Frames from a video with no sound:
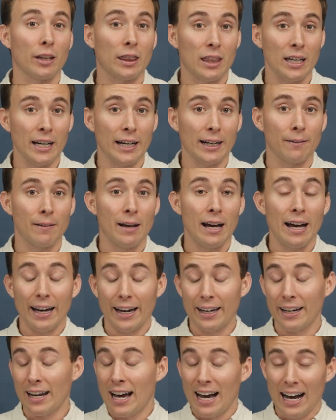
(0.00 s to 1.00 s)
thing.
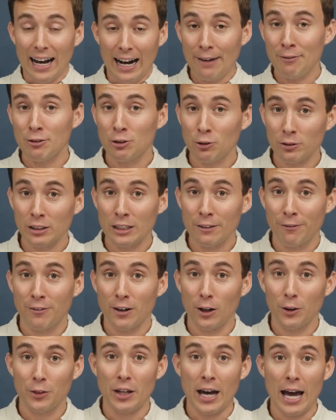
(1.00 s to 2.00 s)
And I've certainly
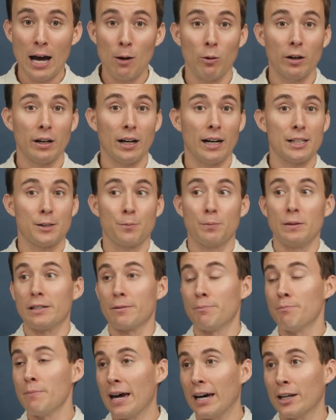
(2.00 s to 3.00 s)
felt that when I
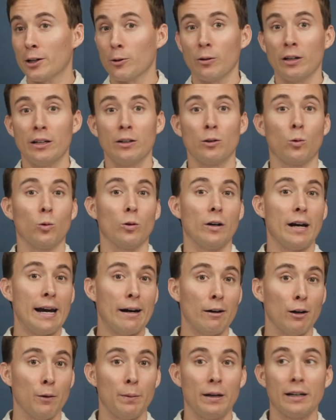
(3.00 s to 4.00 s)
speak Mandarin or
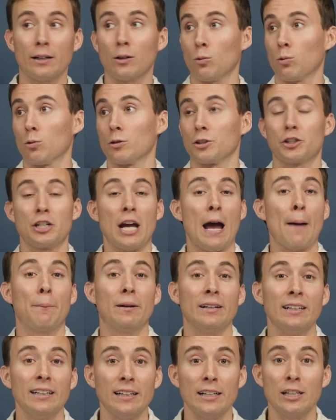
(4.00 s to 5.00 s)
Arabic or
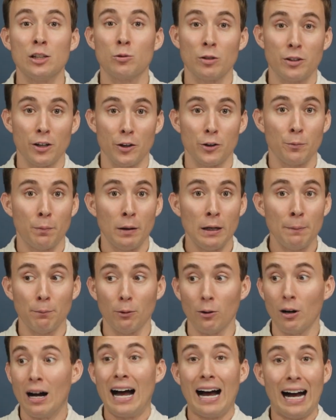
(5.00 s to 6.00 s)
Japanese with other
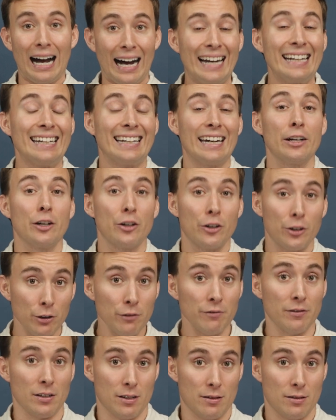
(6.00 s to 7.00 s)
people. I get
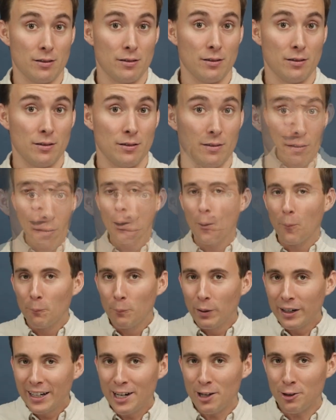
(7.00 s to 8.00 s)
nervous.
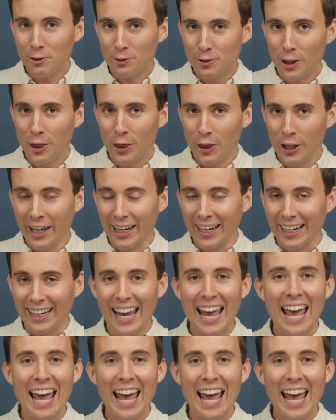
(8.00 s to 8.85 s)
But here's the thing.